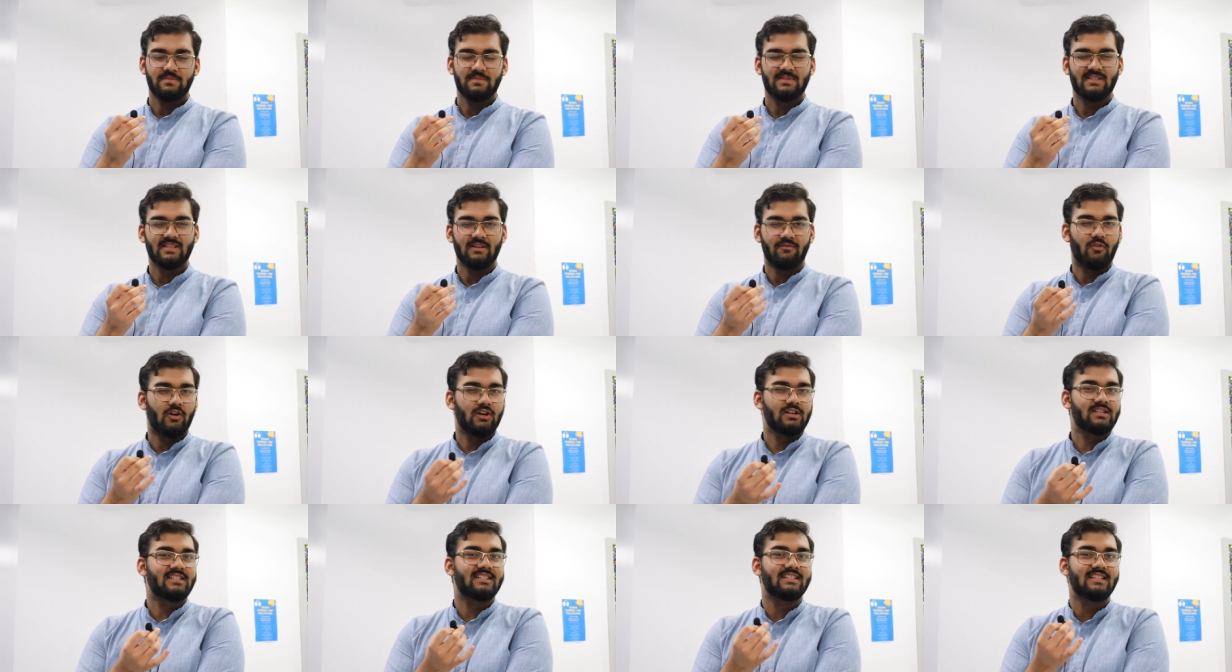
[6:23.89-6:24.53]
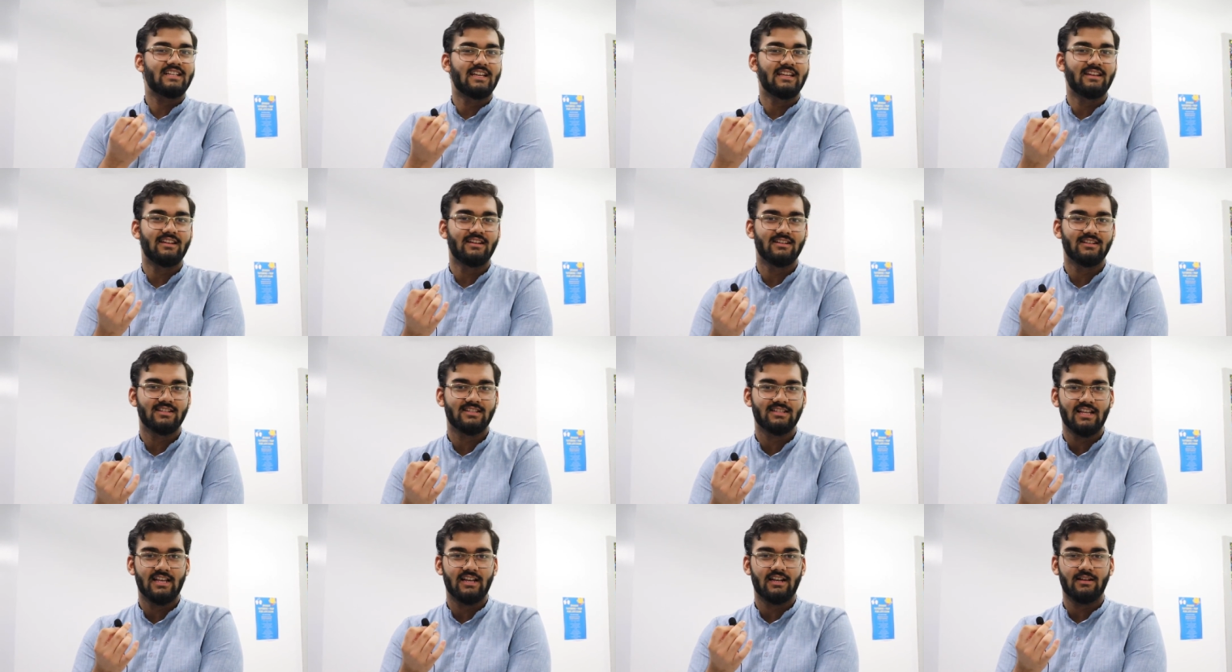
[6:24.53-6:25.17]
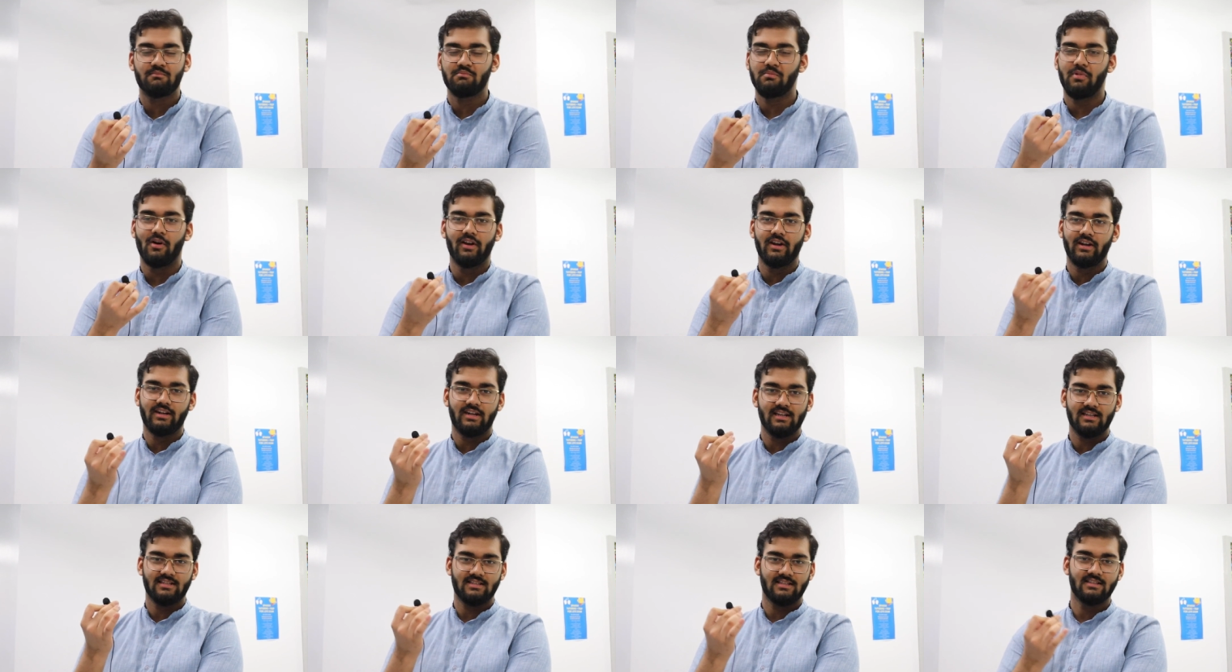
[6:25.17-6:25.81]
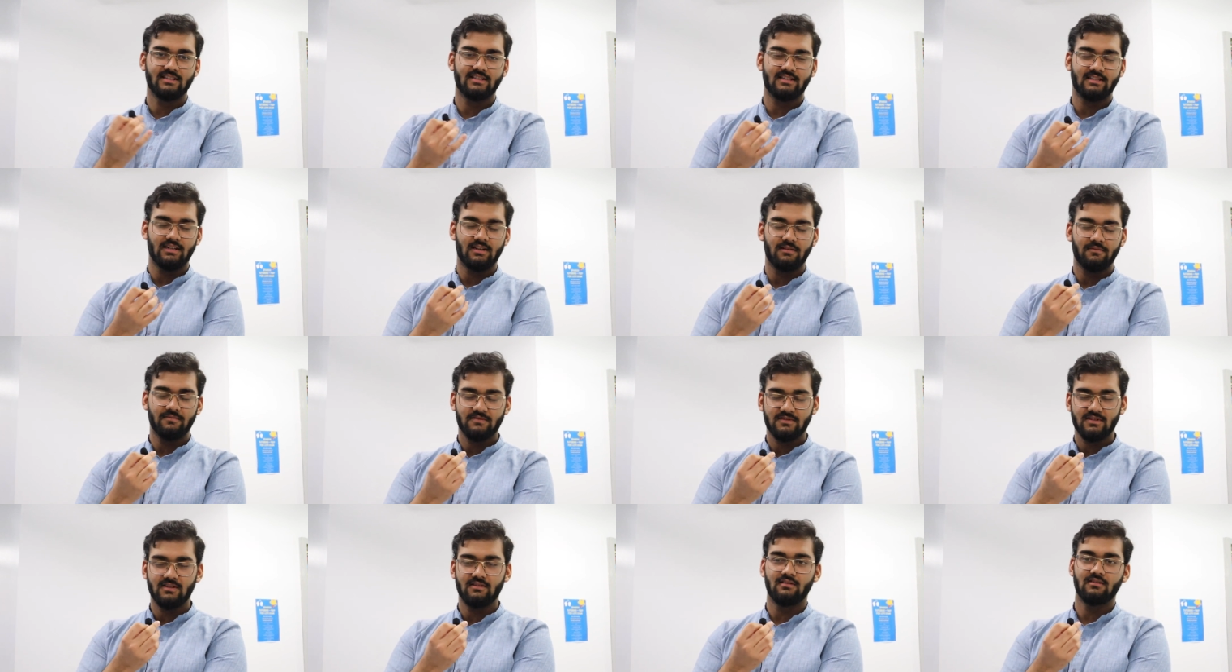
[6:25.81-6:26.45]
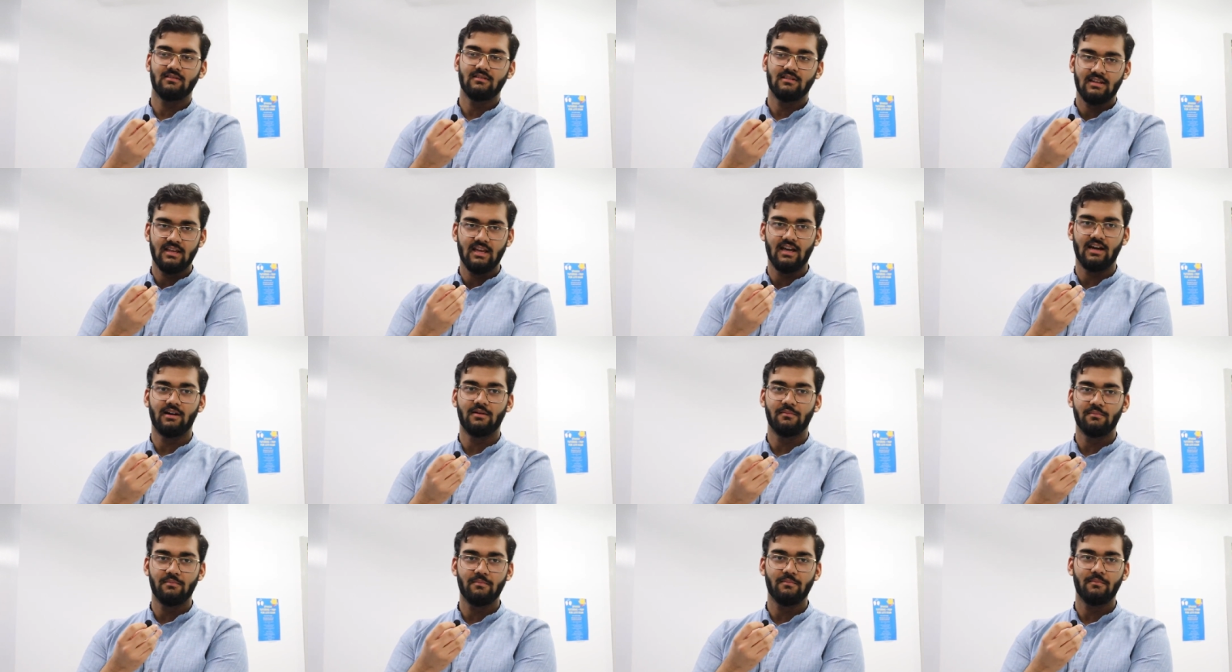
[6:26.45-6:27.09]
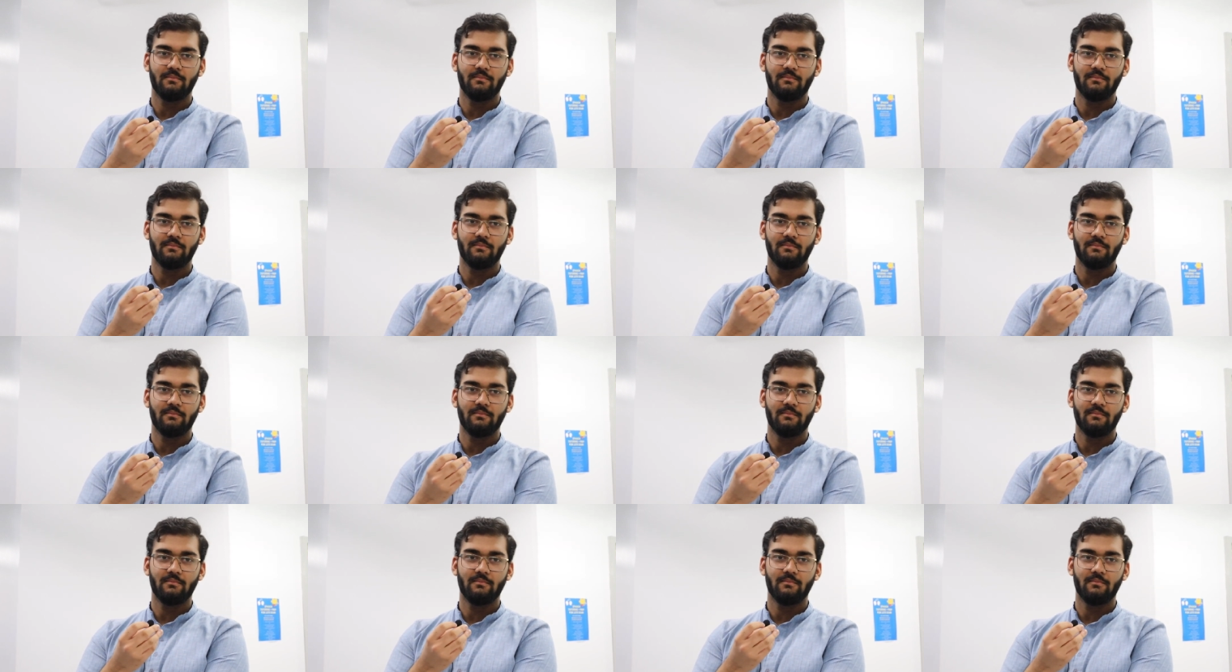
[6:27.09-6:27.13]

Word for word: somewhat serious like politics and stuff so yeah